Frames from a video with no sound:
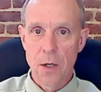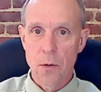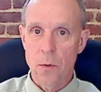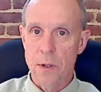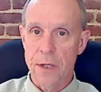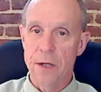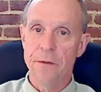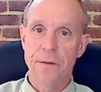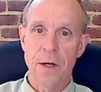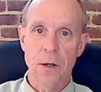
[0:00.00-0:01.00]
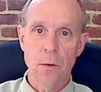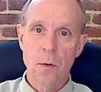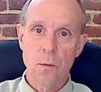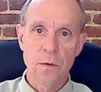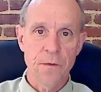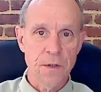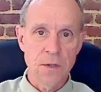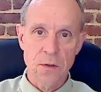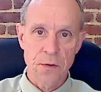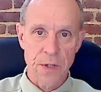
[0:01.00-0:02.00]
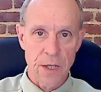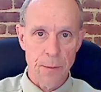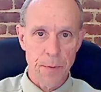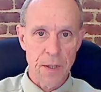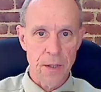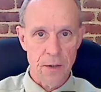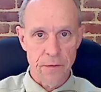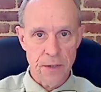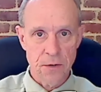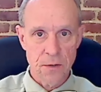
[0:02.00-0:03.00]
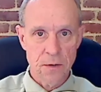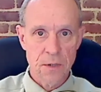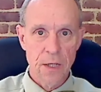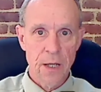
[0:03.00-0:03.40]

will interfere with physical therapy interventions